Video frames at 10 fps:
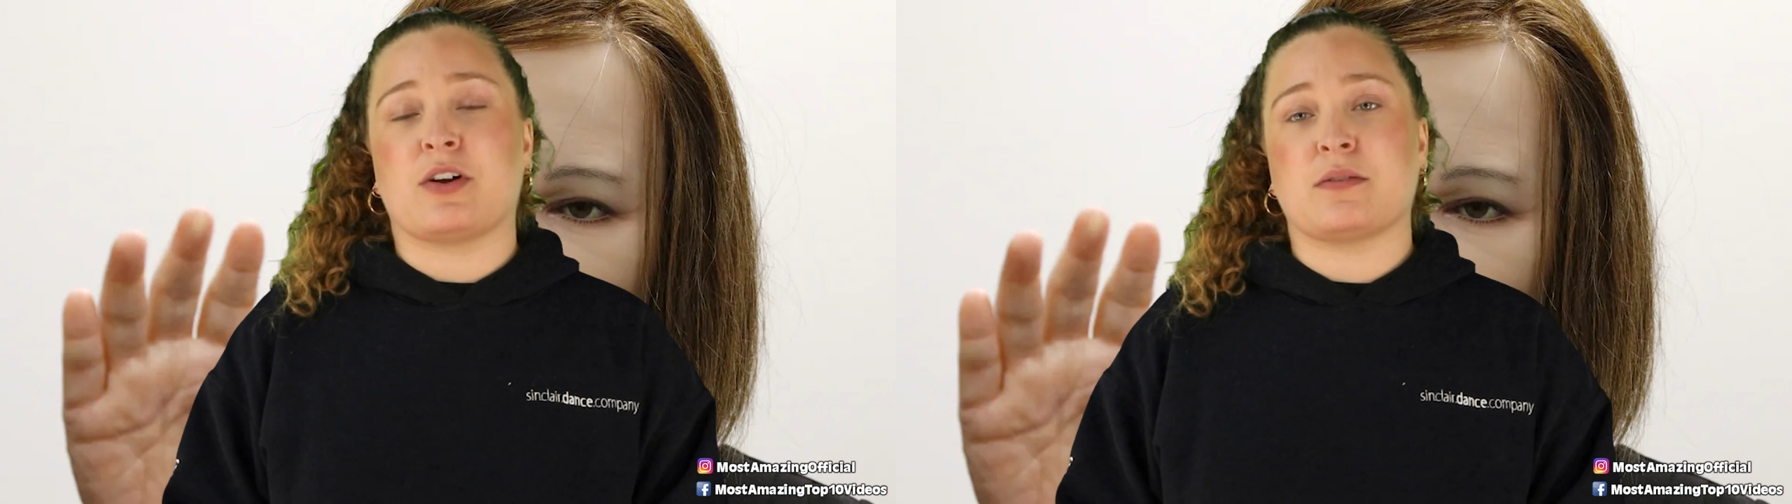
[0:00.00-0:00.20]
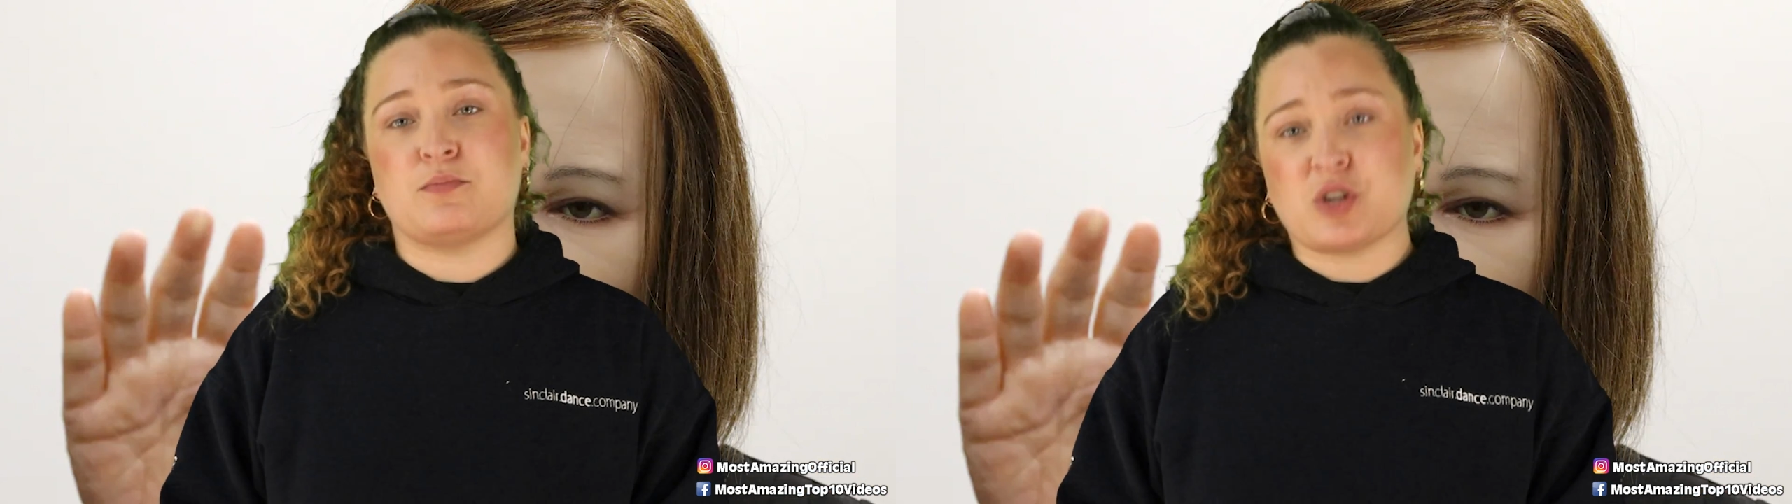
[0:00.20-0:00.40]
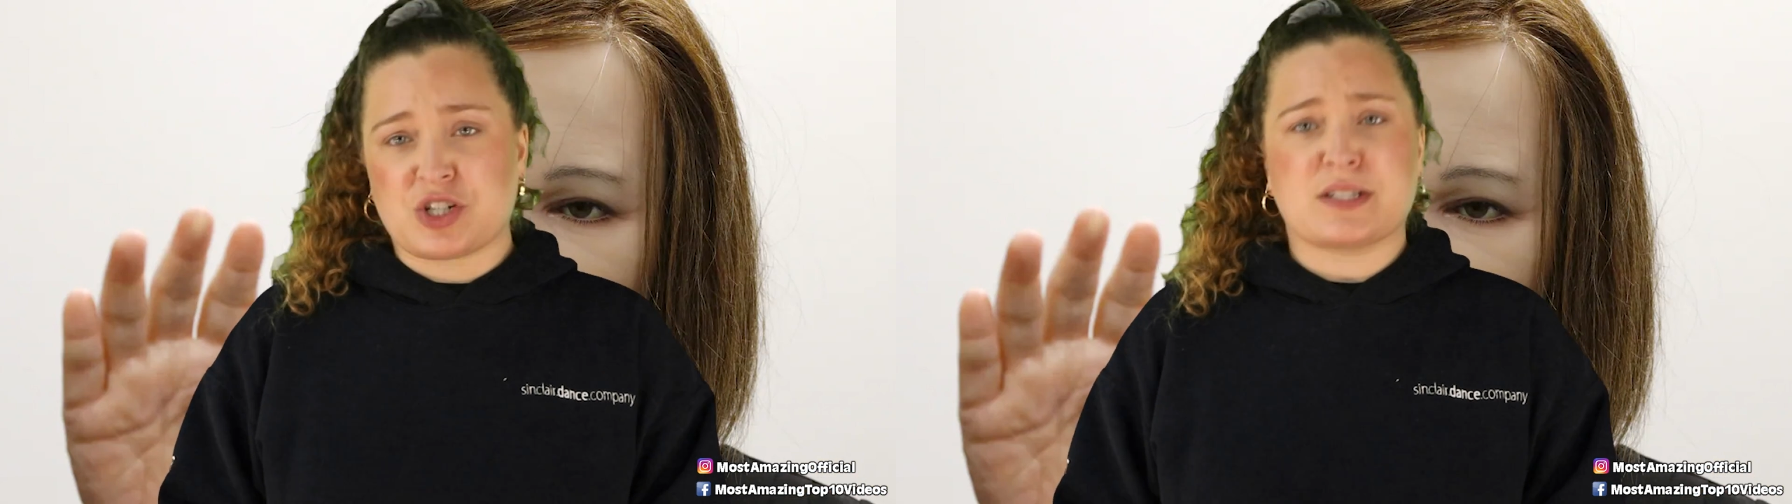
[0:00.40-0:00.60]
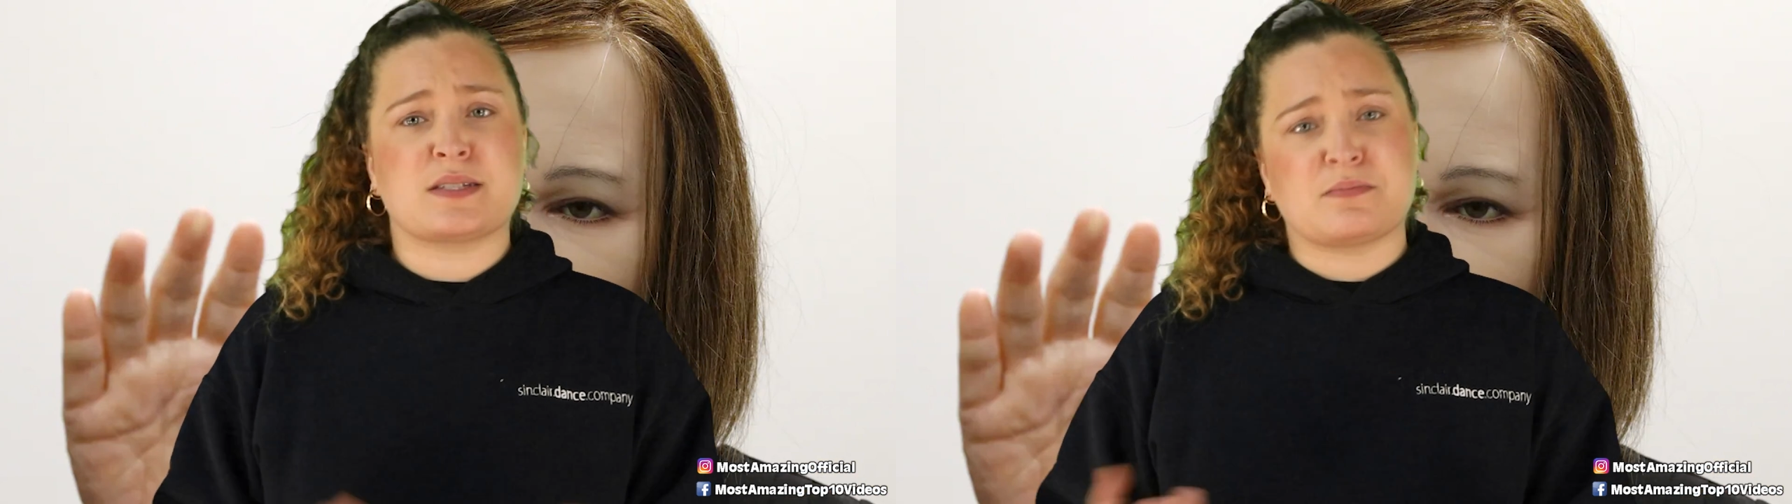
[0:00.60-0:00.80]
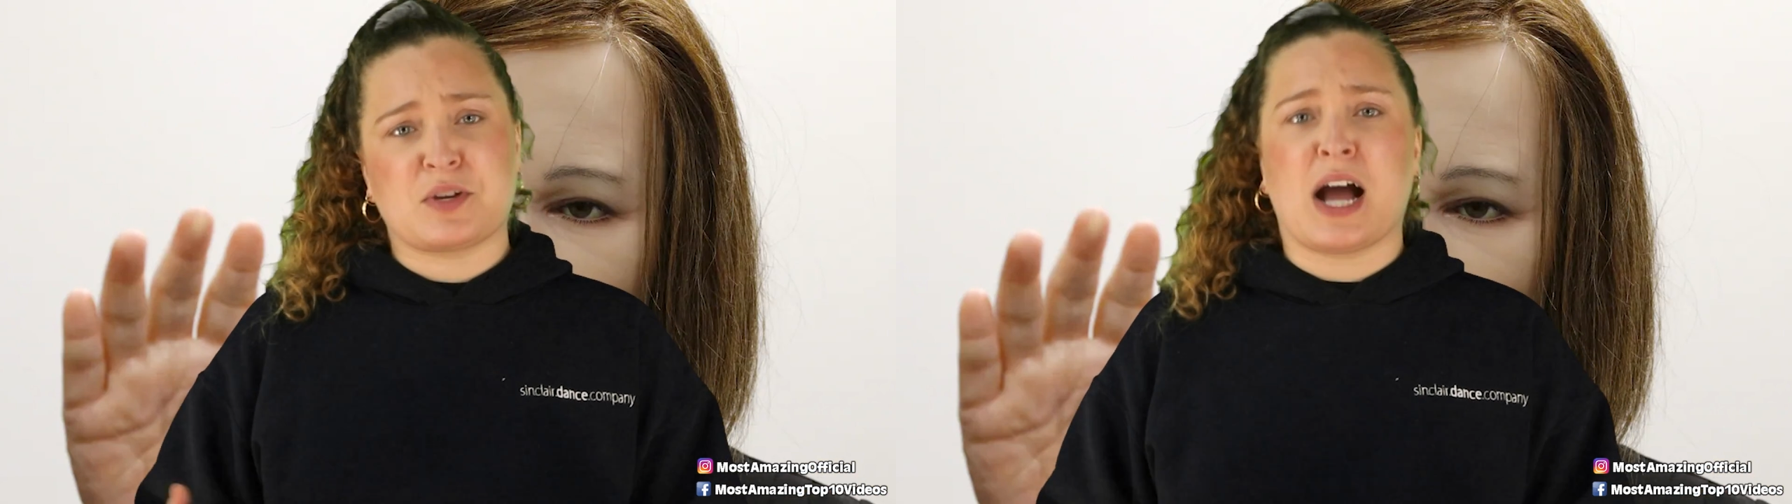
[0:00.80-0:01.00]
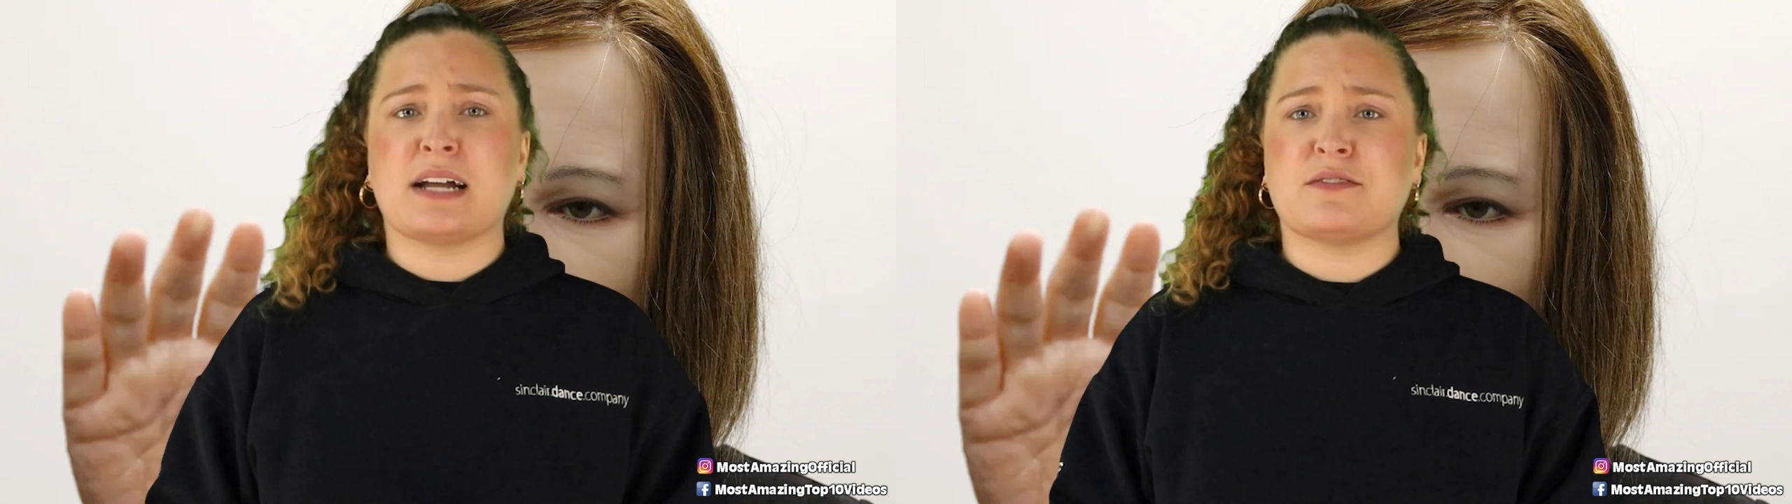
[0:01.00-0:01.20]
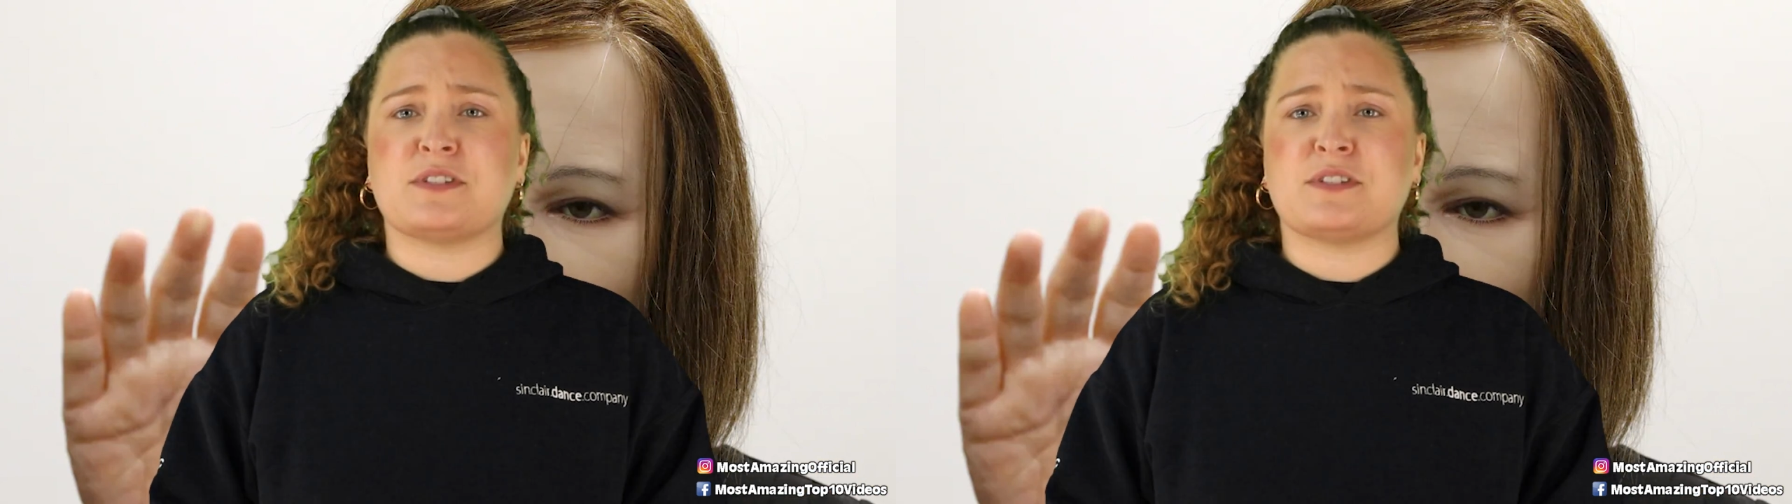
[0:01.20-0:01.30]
her, which is kind